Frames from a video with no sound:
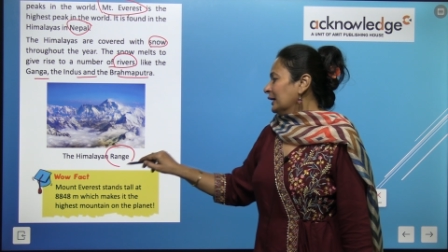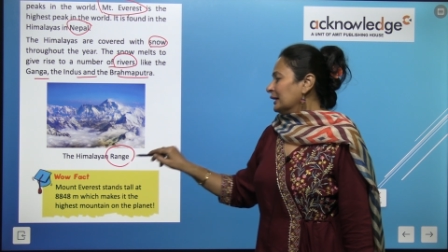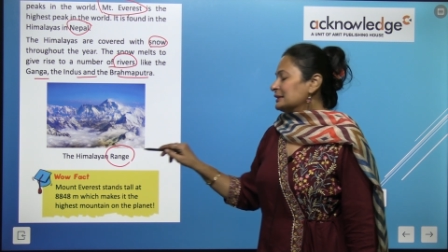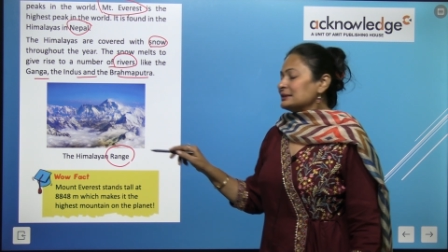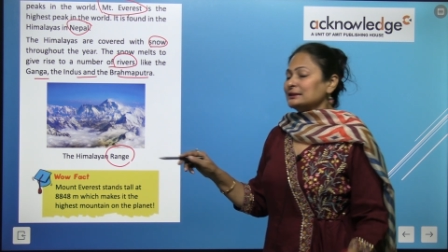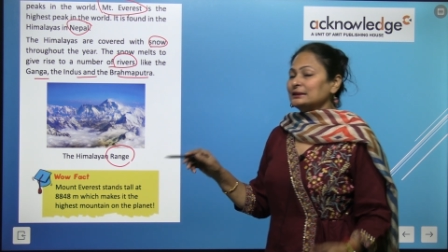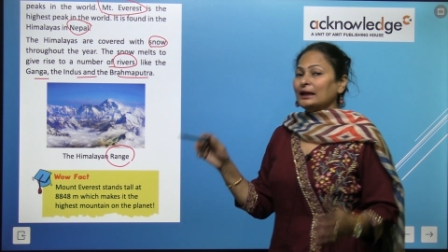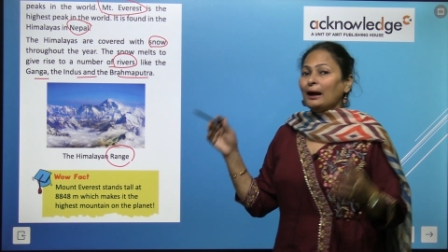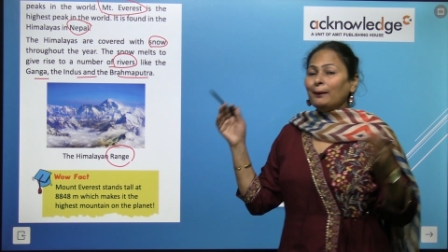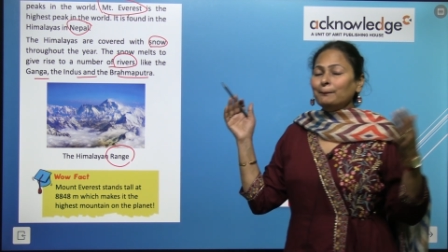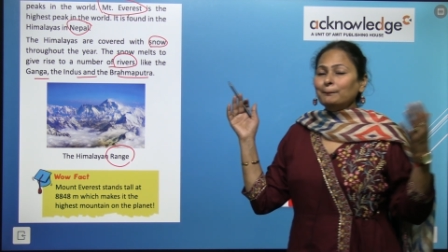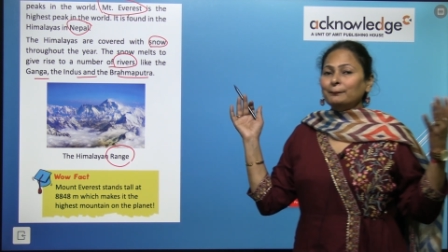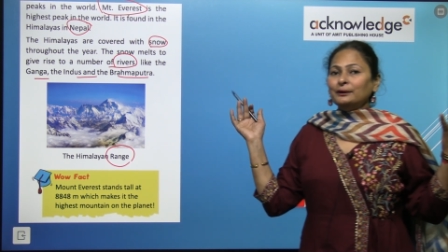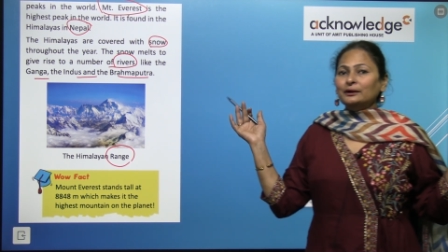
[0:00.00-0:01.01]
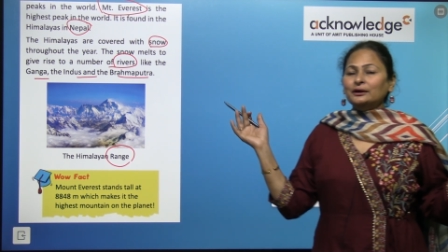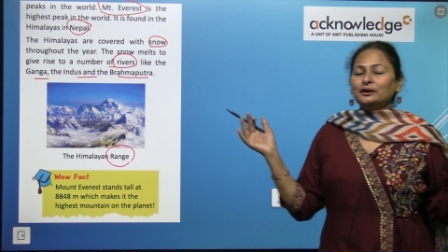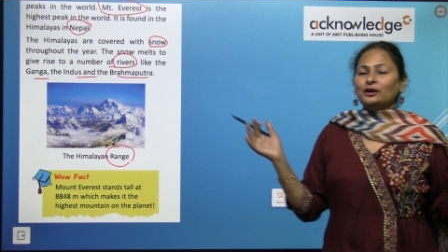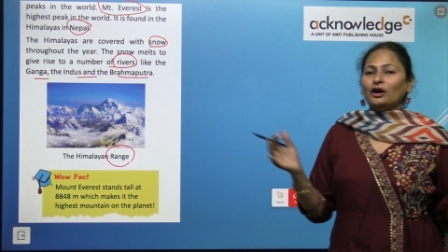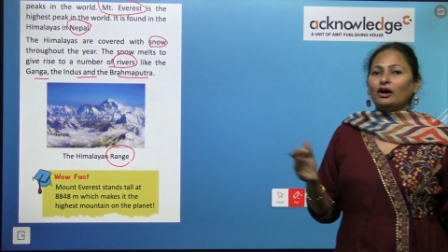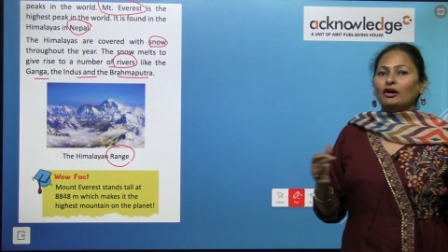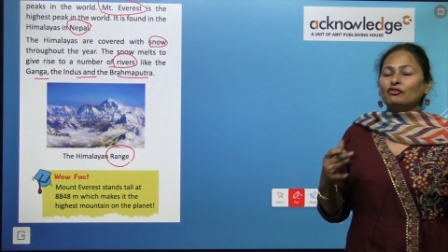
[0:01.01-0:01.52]
It's a number
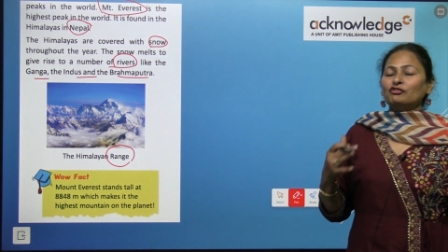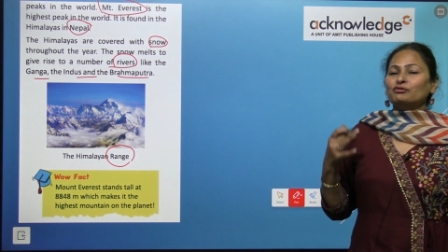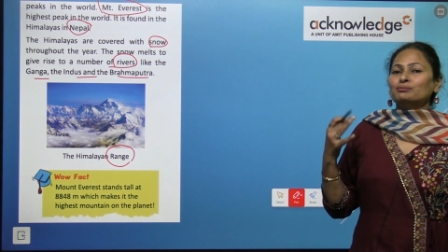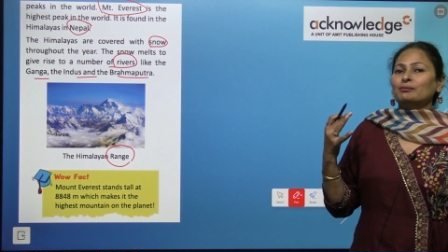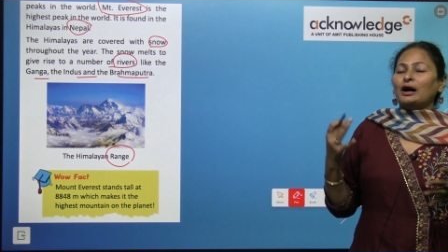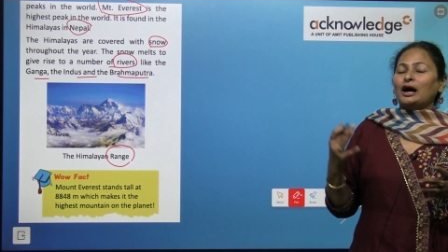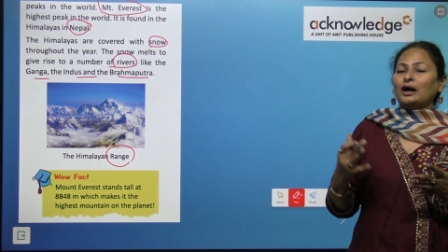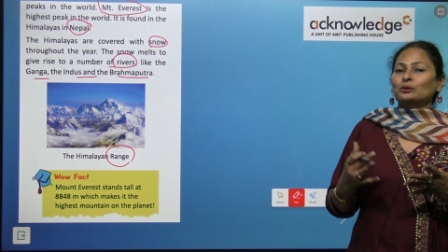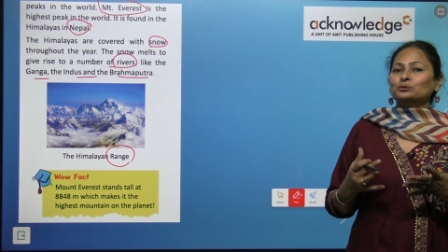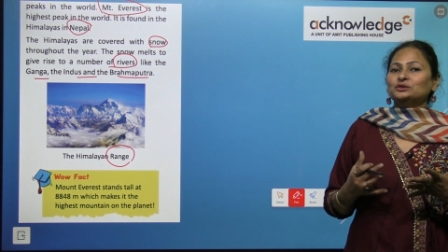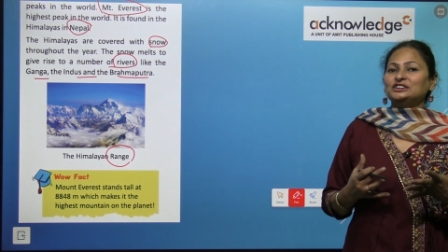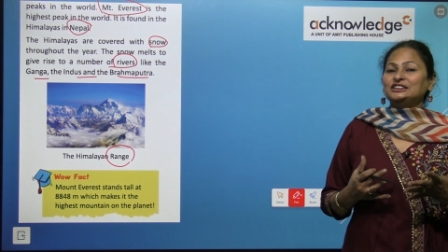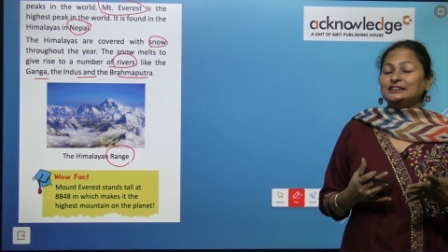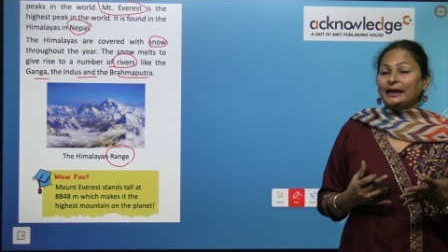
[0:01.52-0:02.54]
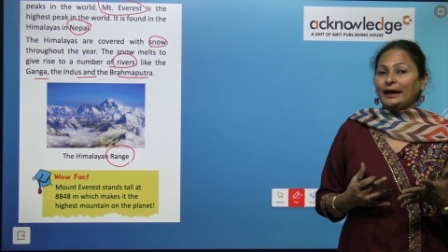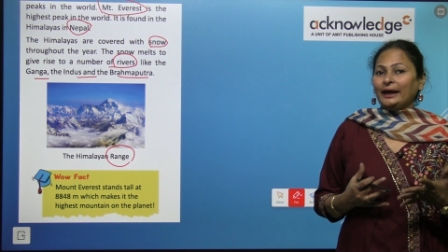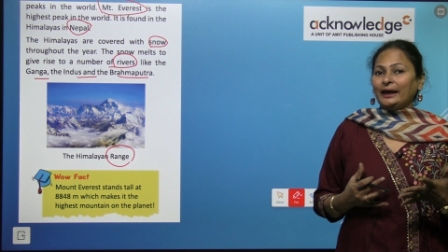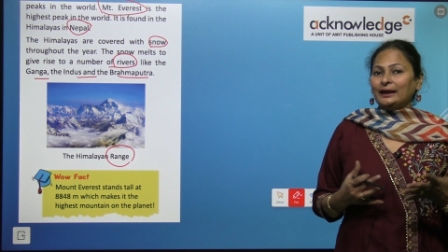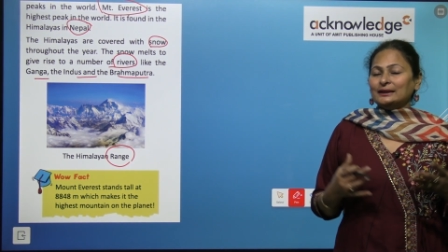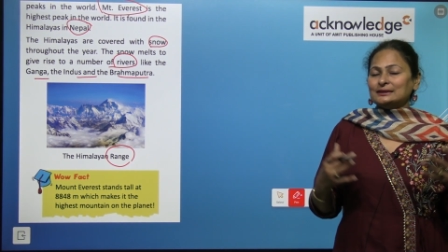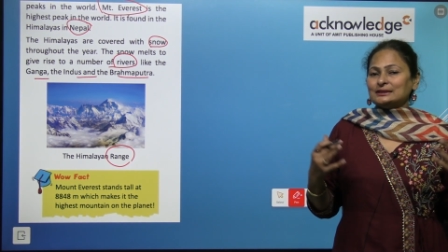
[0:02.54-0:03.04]
of
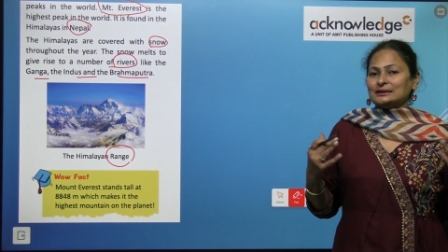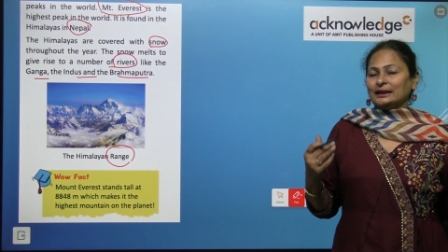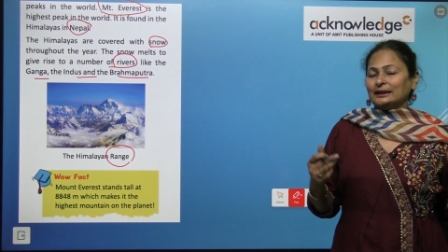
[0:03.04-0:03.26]
mountains.